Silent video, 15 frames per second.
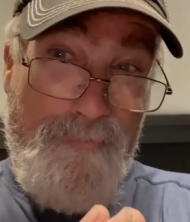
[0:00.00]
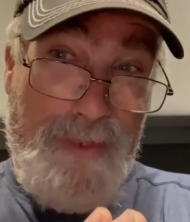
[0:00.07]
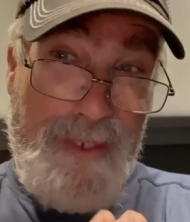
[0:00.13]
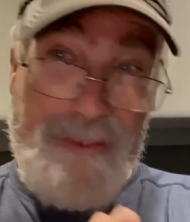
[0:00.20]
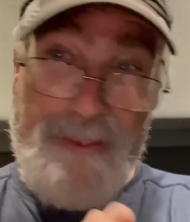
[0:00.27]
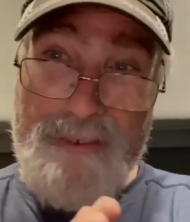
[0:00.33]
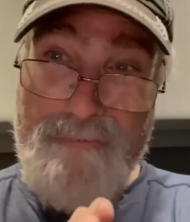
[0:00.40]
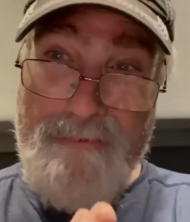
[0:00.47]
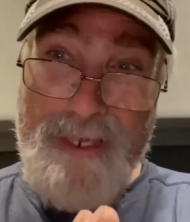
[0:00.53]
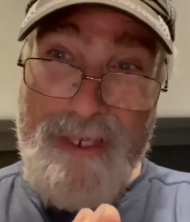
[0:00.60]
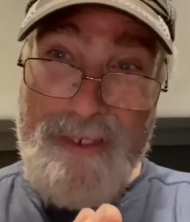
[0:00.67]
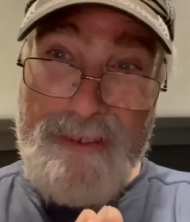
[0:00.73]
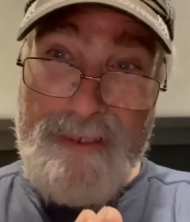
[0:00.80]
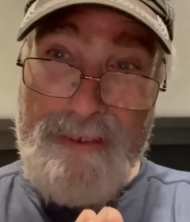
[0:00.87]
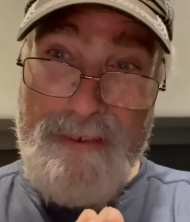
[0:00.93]
Get your
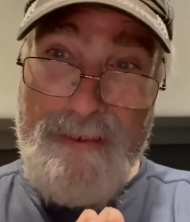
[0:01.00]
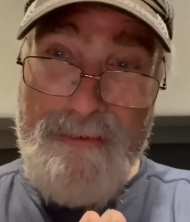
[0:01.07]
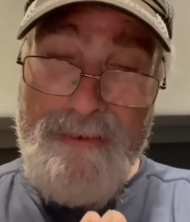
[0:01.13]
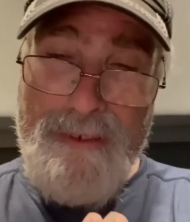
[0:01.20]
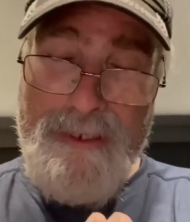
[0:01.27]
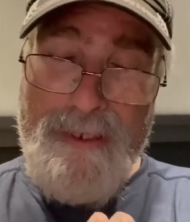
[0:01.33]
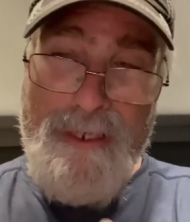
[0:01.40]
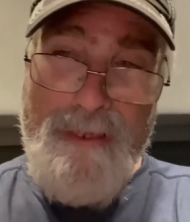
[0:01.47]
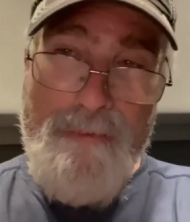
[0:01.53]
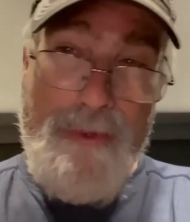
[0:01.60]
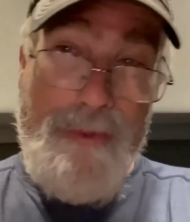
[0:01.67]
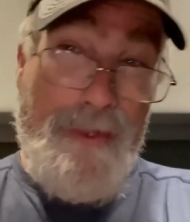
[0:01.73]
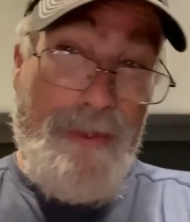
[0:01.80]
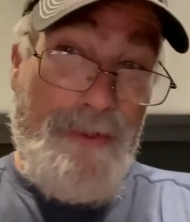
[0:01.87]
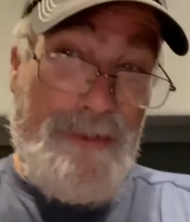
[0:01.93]
rest. But
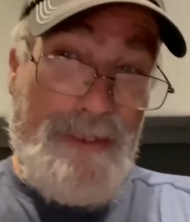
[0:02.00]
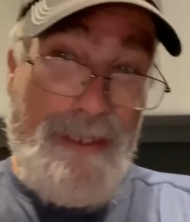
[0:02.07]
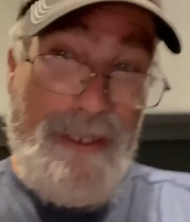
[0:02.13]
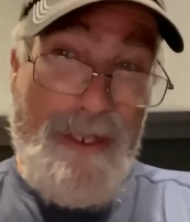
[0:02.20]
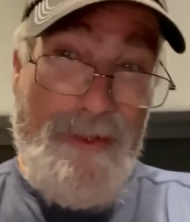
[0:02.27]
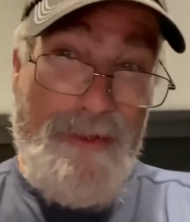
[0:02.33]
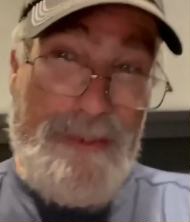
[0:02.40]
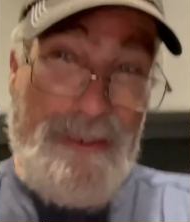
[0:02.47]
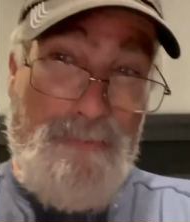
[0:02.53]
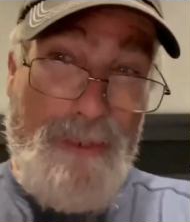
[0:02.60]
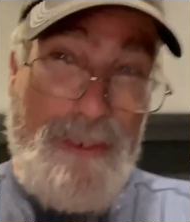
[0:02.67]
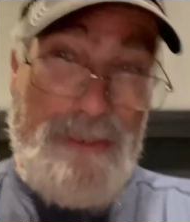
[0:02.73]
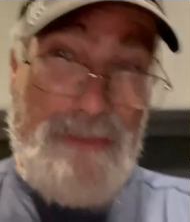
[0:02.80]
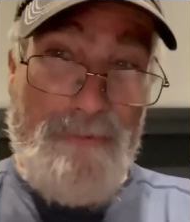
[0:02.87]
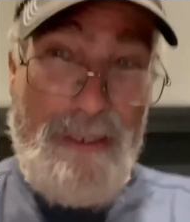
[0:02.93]
then there's another
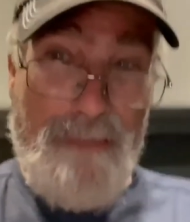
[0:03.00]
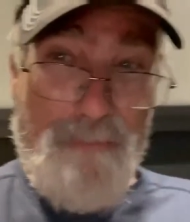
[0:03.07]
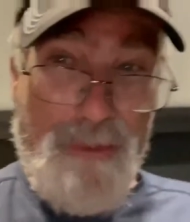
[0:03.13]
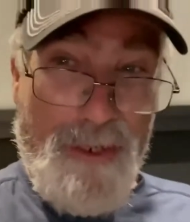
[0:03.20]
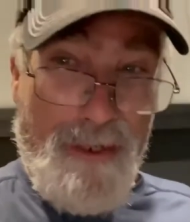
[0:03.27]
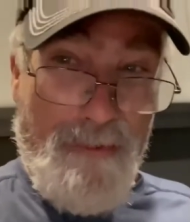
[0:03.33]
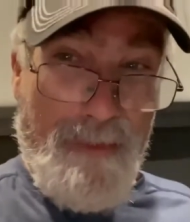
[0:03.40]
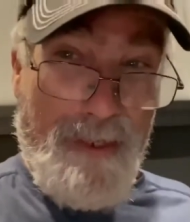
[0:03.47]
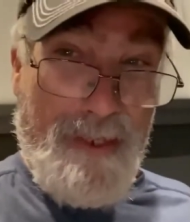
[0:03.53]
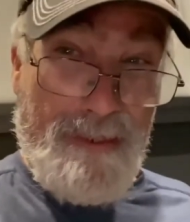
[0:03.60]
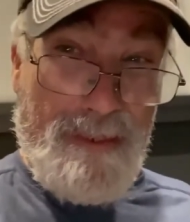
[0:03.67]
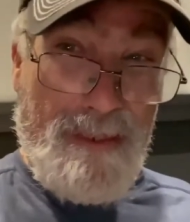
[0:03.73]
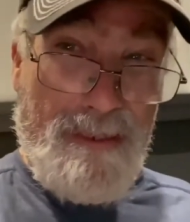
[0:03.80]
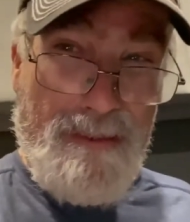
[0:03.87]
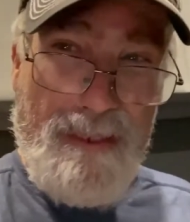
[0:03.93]
split screen part of me that
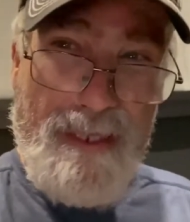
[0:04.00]
says,